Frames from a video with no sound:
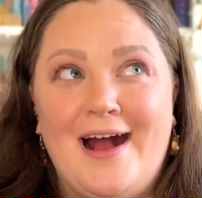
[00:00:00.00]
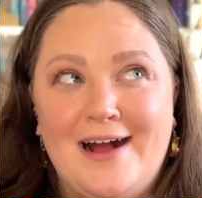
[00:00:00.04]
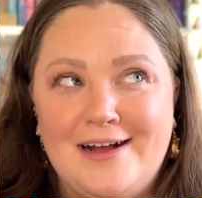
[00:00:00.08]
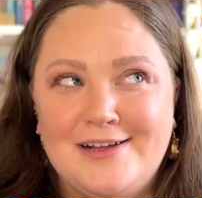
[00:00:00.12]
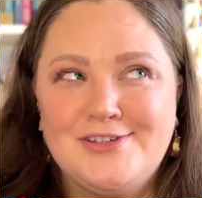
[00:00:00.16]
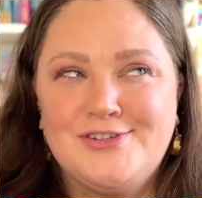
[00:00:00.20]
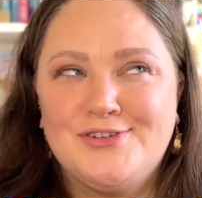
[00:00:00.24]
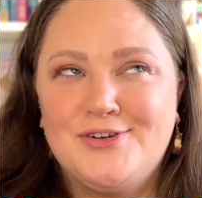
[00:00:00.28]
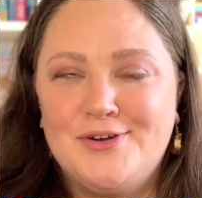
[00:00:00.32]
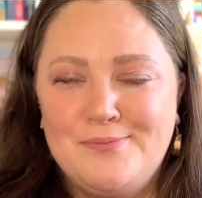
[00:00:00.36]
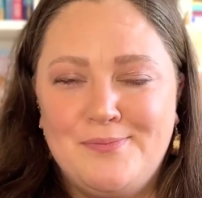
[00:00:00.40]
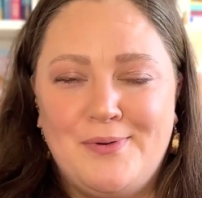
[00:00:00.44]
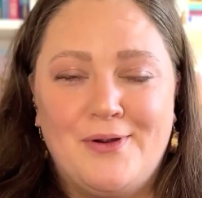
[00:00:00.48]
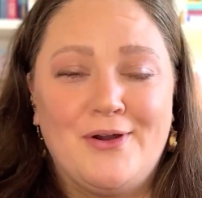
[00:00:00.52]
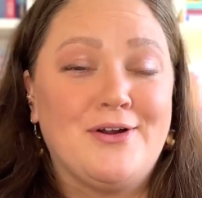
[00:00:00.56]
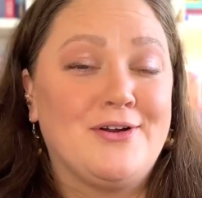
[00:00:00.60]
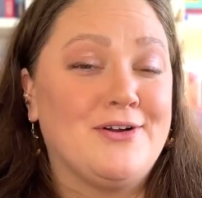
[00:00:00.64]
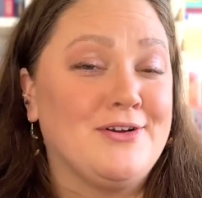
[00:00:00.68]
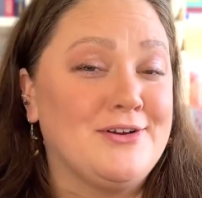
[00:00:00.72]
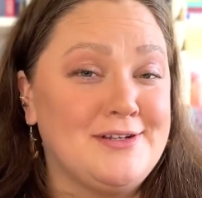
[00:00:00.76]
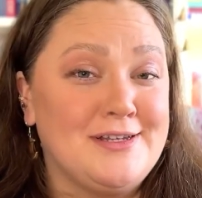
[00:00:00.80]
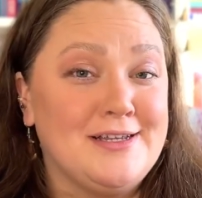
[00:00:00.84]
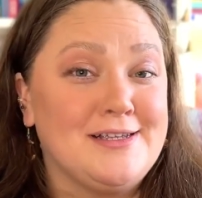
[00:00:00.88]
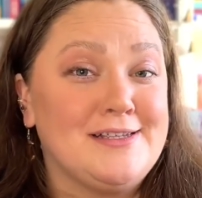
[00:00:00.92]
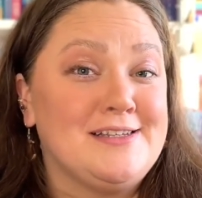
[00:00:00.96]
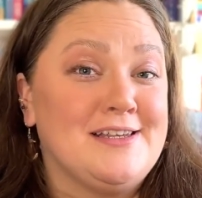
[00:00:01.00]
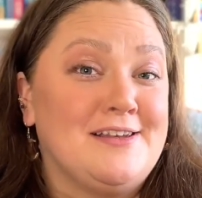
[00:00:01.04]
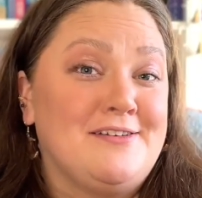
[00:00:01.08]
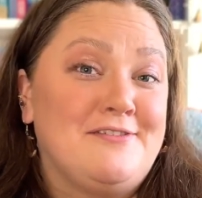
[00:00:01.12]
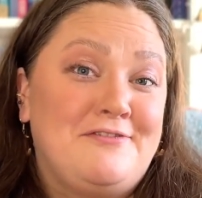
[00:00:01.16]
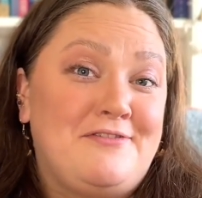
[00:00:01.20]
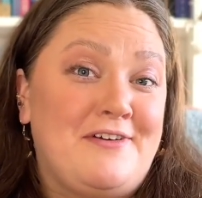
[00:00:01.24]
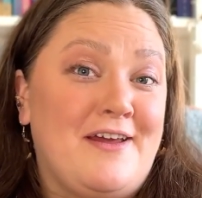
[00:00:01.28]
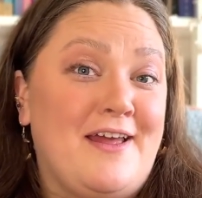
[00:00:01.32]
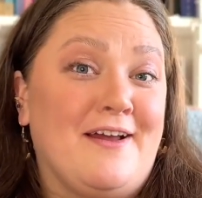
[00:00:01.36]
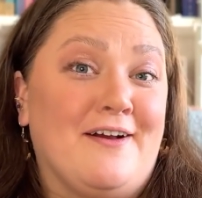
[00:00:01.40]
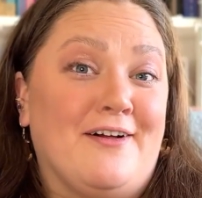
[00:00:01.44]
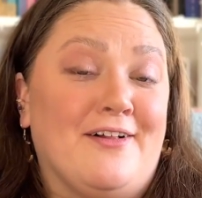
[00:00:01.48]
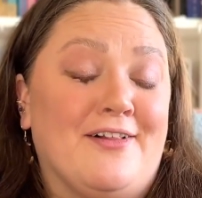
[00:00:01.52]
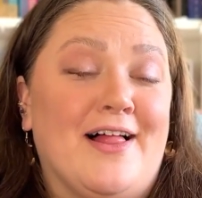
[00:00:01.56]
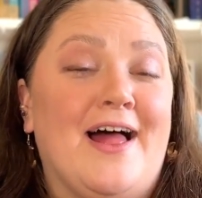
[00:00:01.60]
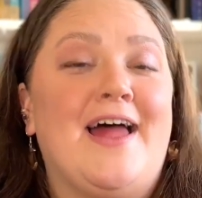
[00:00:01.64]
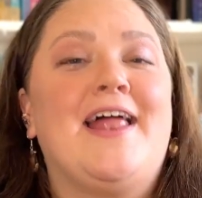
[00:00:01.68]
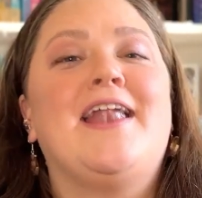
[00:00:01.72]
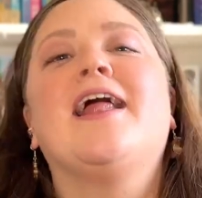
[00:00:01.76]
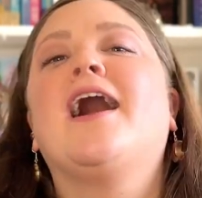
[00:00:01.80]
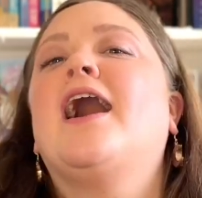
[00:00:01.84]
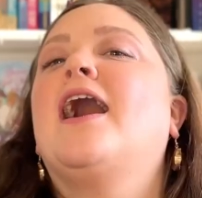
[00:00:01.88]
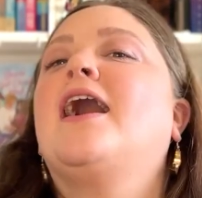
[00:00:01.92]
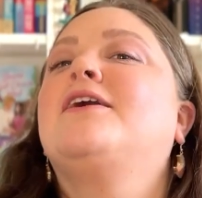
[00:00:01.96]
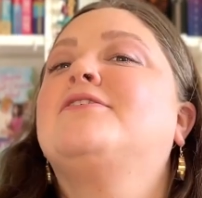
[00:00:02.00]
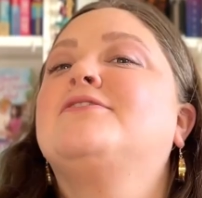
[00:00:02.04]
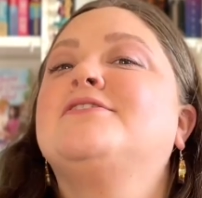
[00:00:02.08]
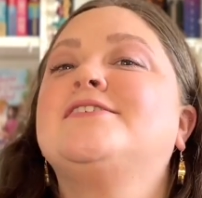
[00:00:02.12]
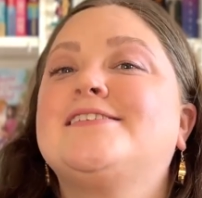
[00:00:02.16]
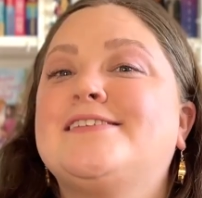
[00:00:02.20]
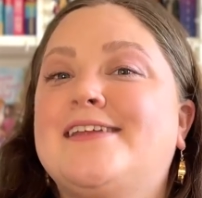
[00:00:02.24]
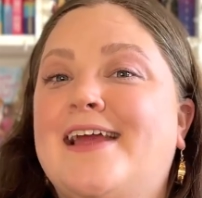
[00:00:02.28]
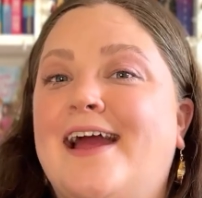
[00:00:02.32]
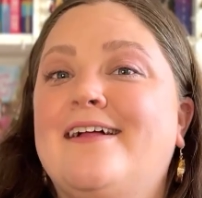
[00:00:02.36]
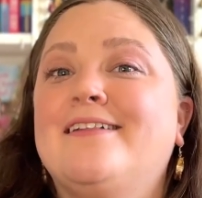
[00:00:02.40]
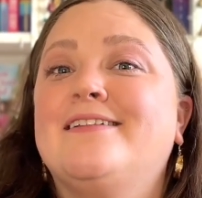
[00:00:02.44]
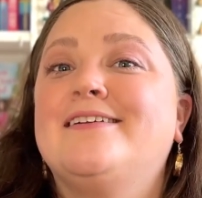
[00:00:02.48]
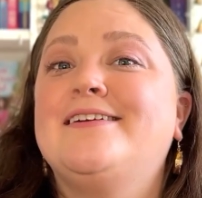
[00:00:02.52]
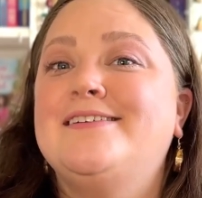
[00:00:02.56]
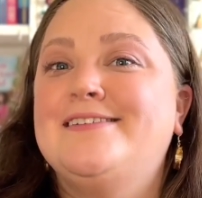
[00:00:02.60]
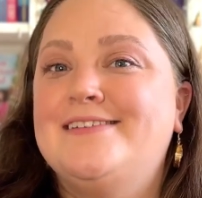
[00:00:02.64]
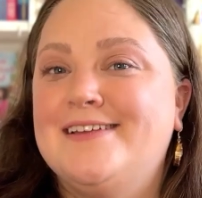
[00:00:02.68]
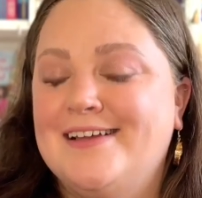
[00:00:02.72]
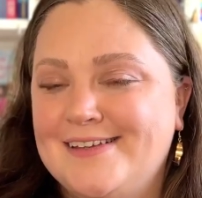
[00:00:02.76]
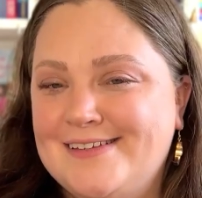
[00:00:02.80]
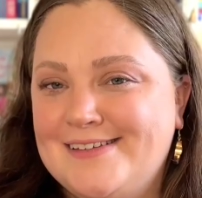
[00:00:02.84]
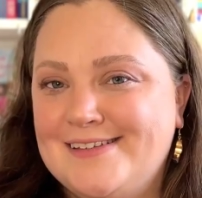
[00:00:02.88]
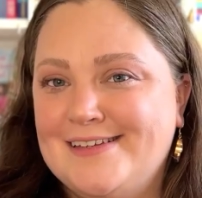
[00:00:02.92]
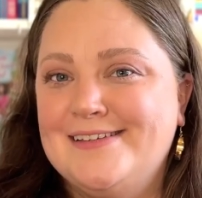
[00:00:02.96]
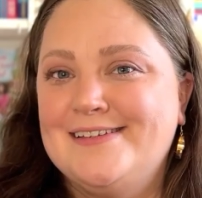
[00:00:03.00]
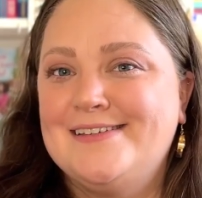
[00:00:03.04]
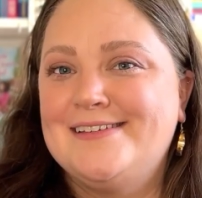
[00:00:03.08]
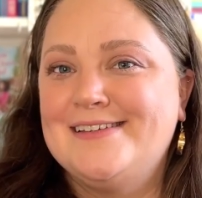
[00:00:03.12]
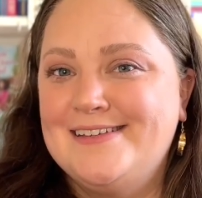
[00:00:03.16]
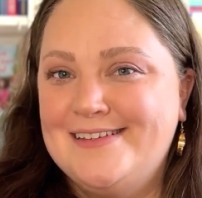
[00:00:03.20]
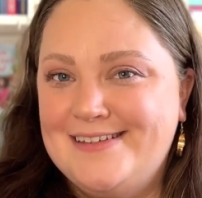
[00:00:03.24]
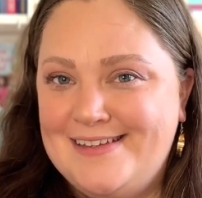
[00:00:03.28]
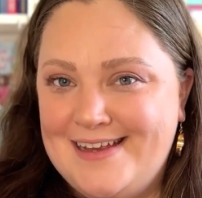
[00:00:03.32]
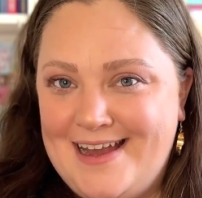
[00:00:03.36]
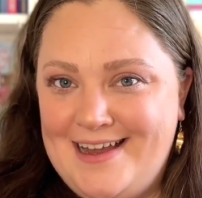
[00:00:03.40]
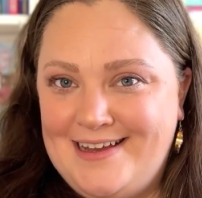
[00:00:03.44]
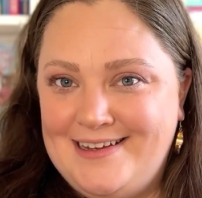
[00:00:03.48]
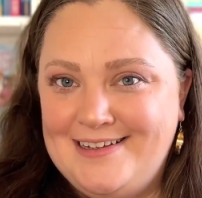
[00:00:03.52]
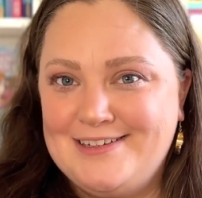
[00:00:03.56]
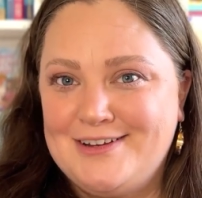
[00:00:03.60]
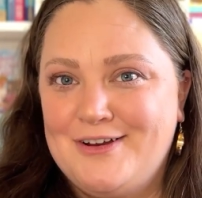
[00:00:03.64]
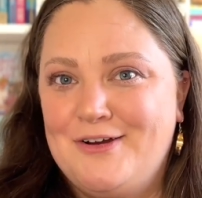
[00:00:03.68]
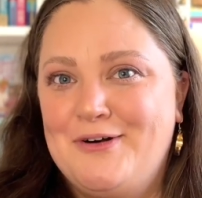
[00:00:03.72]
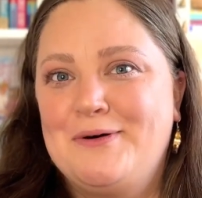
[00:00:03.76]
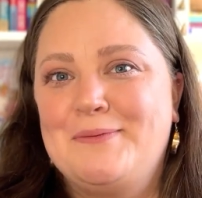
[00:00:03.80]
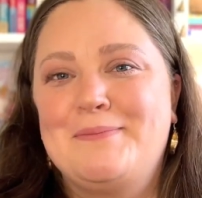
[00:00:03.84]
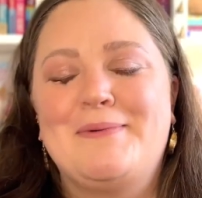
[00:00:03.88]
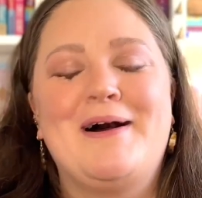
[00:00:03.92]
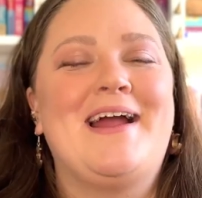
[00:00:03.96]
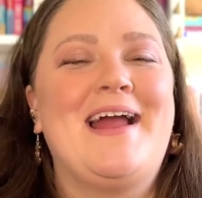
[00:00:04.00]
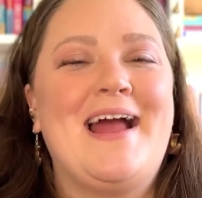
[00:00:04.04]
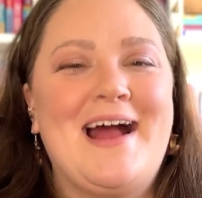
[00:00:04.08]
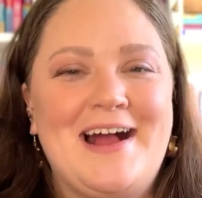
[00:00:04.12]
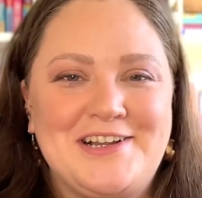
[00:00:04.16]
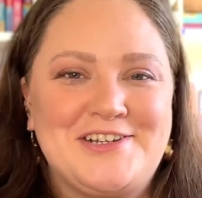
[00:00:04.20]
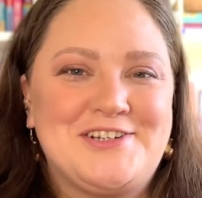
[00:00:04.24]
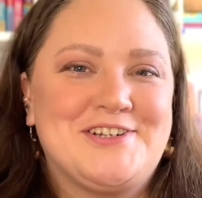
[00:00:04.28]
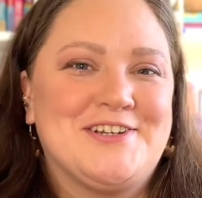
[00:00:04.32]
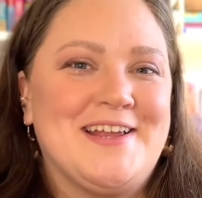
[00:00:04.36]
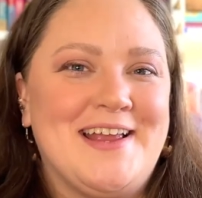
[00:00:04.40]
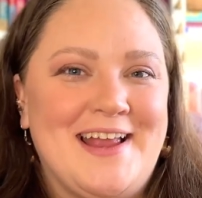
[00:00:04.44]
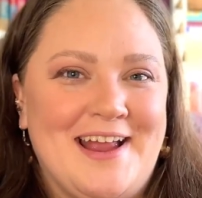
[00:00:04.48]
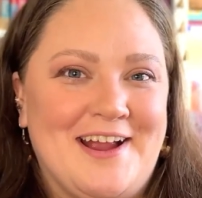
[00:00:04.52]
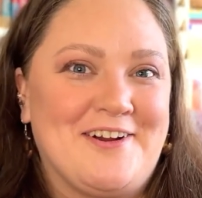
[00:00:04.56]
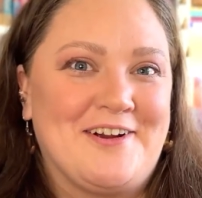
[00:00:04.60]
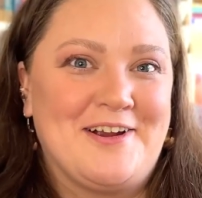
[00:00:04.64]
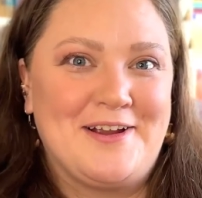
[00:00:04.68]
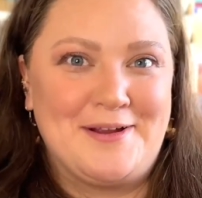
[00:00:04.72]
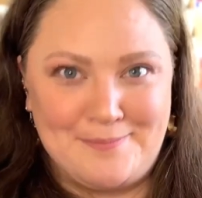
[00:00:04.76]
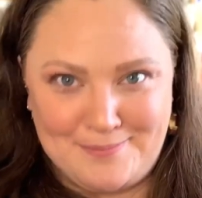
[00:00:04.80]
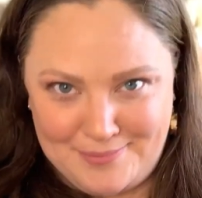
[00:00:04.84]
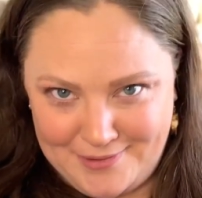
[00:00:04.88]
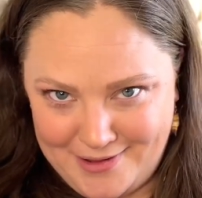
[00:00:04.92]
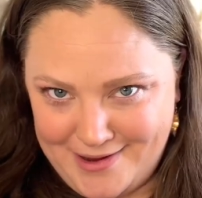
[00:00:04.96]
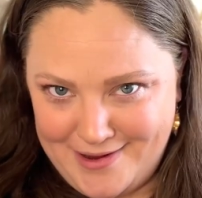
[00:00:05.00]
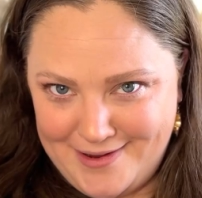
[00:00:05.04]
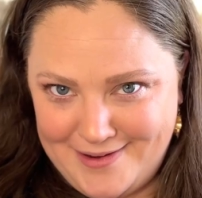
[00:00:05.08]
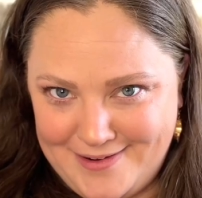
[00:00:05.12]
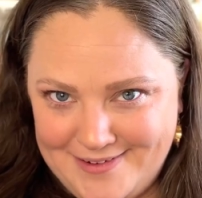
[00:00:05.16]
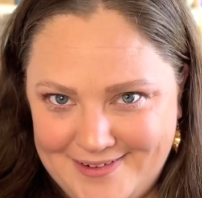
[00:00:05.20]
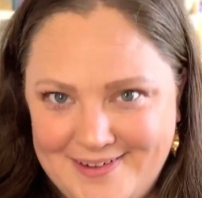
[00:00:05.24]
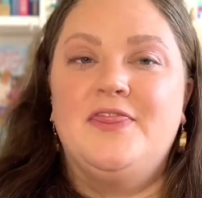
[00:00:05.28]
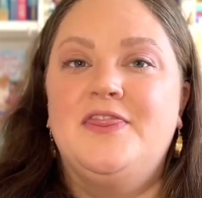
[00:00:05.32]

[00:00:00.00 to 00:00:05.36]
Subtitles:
Astrid Parker Doesn't Fail, and Iris Kelly Doesn't Date, all by Ashley Herring Blake.